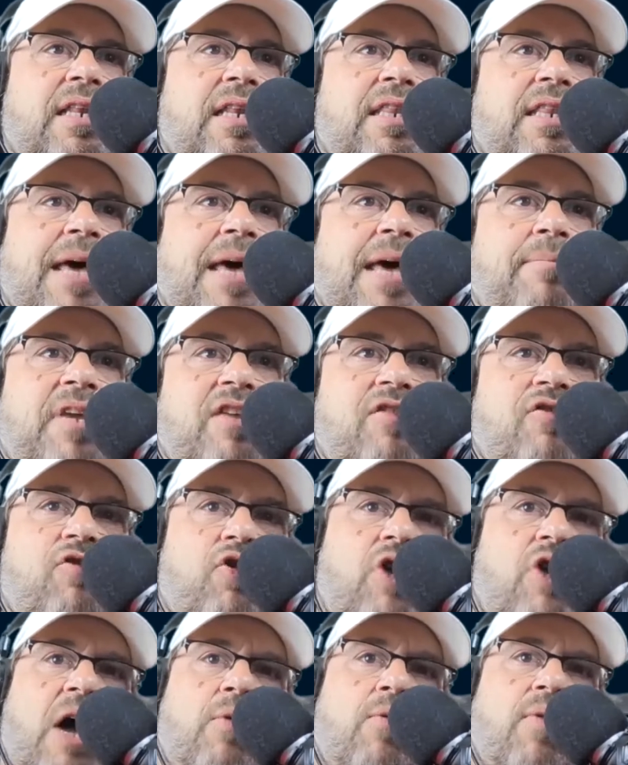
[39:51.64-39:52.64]
means you're
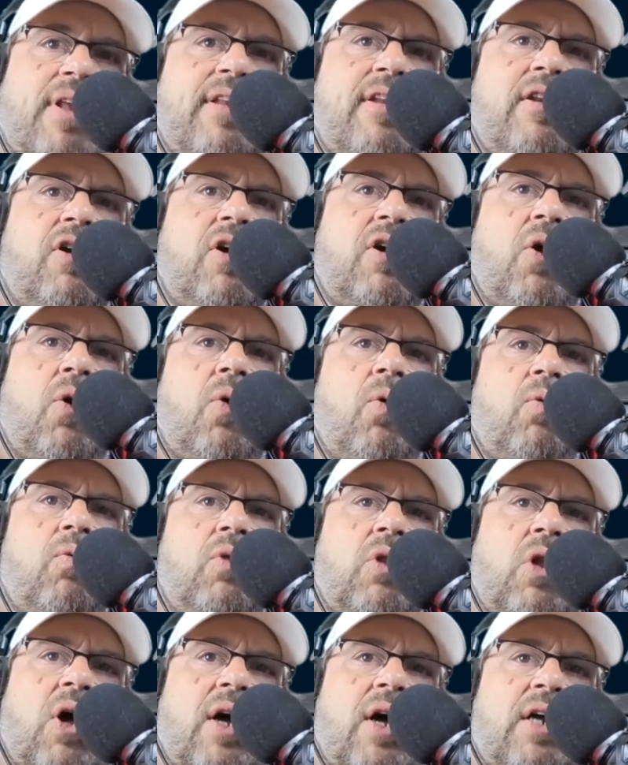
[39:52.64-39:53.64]
not ready to go
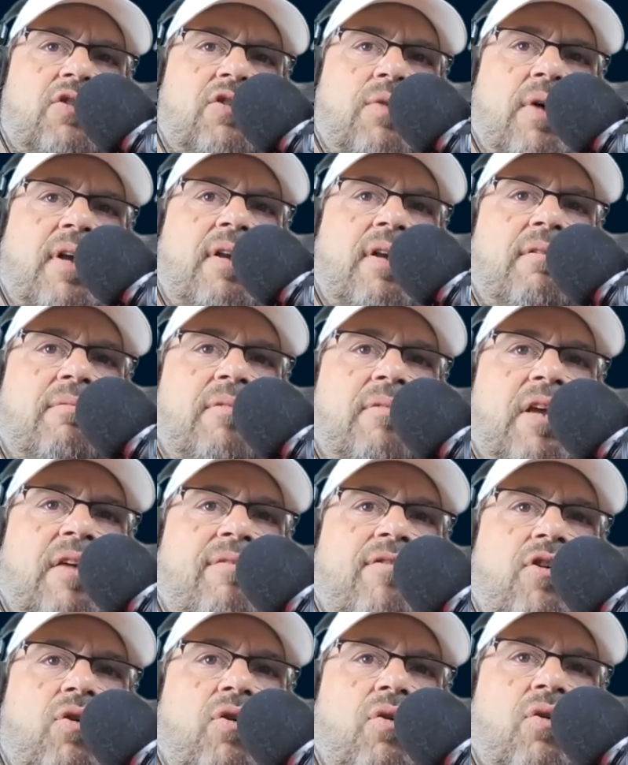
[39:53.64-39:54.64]
launch, right? If
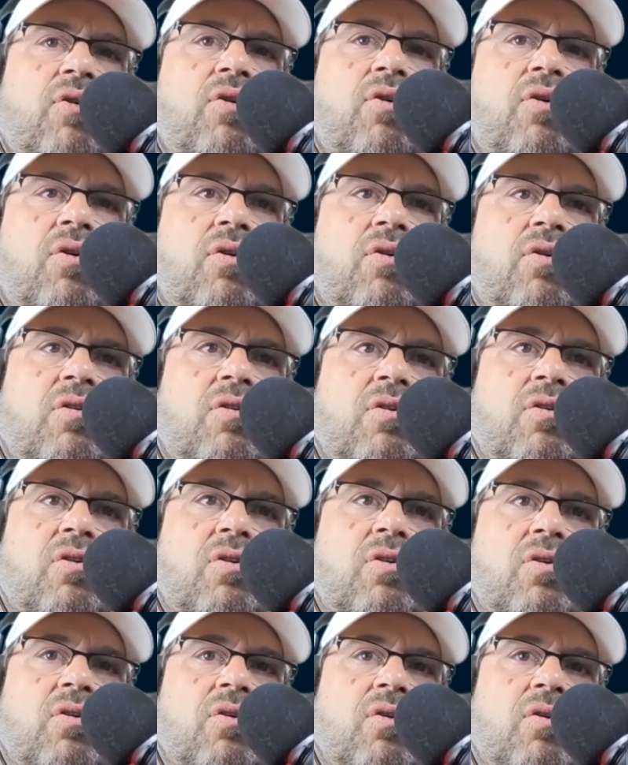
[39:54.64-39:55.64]

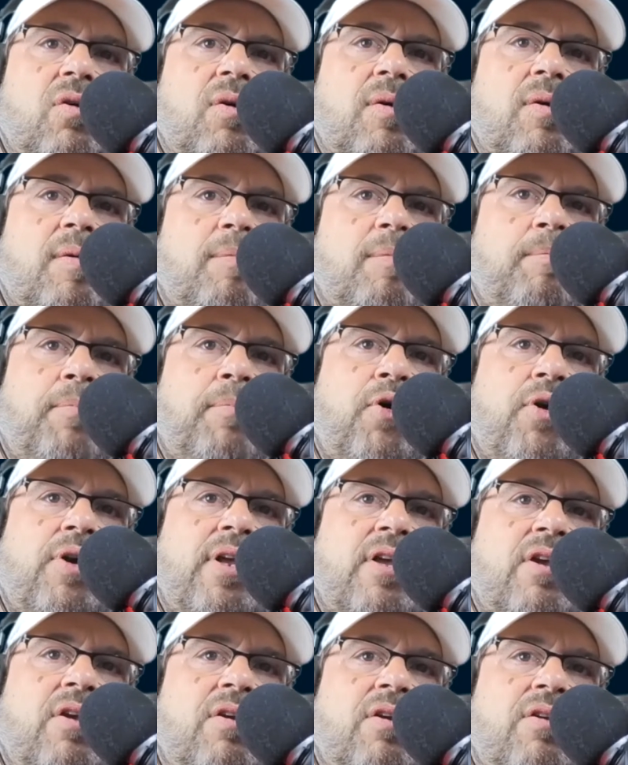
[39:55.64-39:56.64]
you're
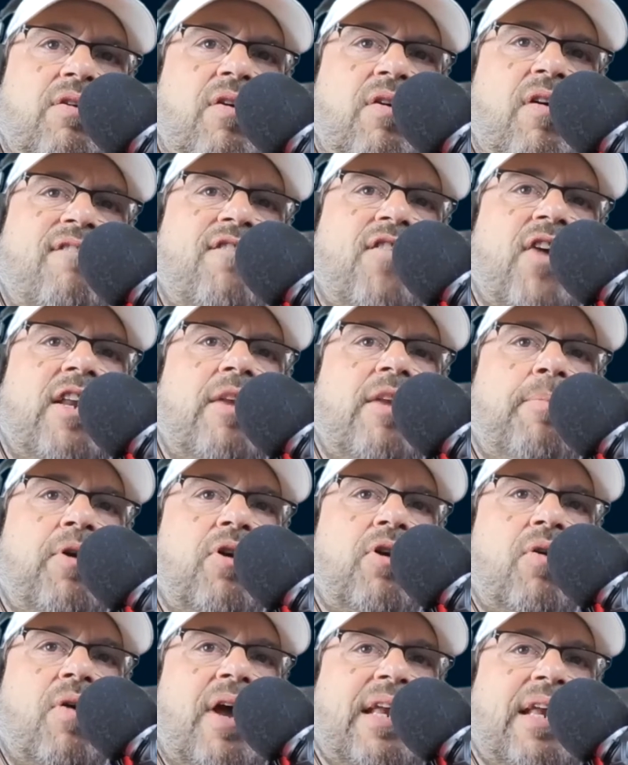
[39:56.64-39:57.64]
afraid to put
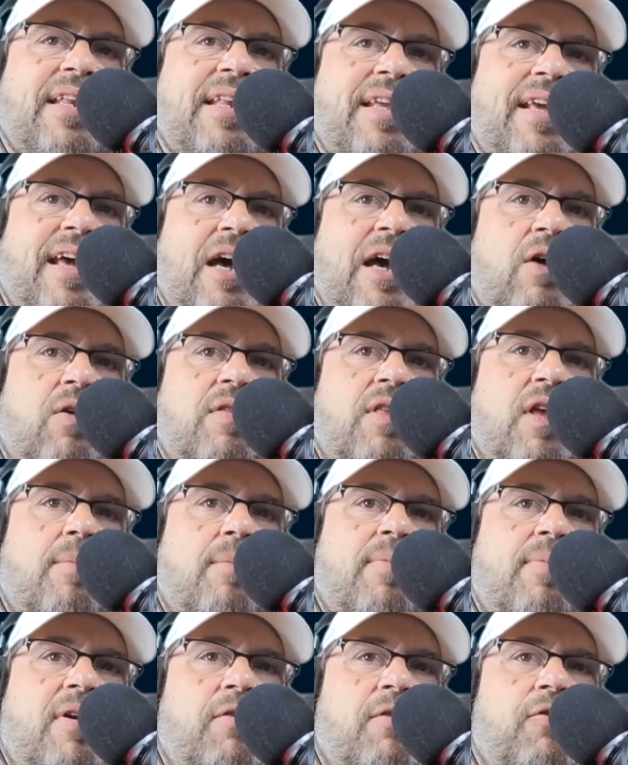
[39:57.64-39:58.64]
your idea out there
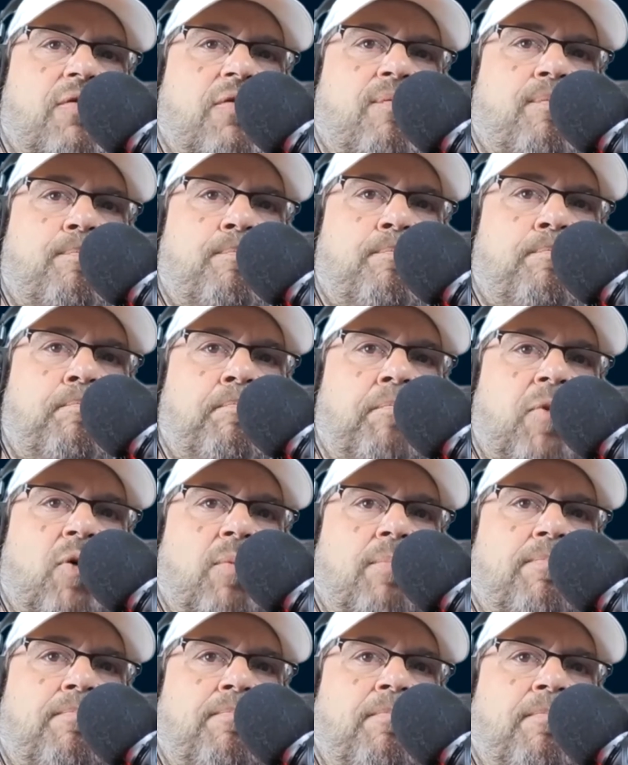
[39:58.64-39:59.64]
because you
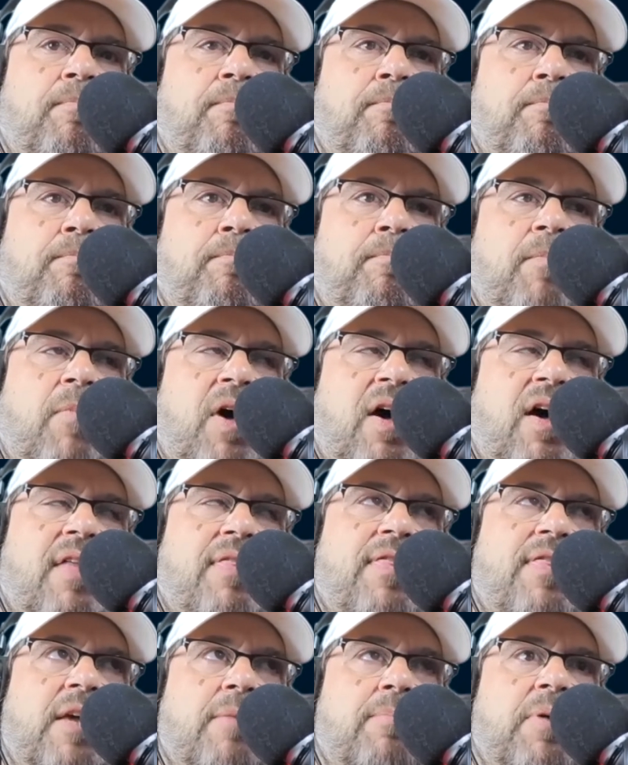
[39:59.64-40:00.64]

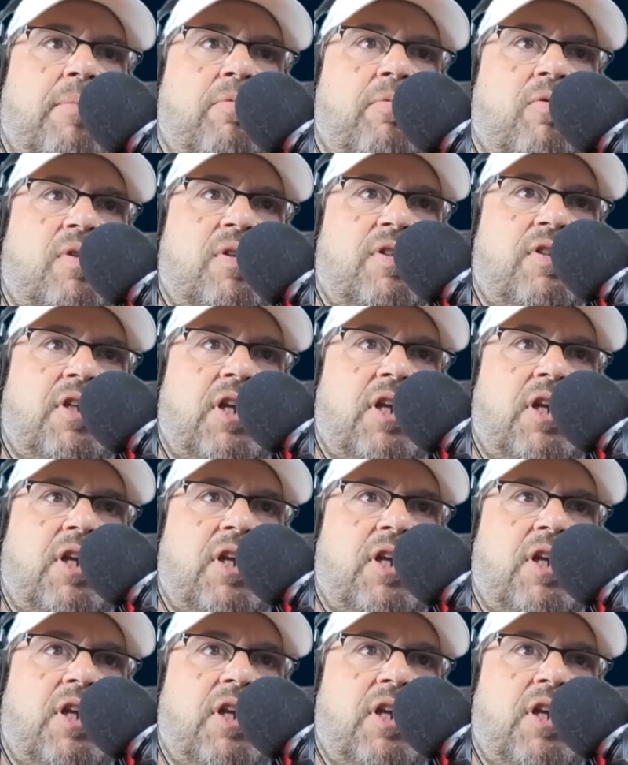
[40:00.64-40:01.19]
think people will steal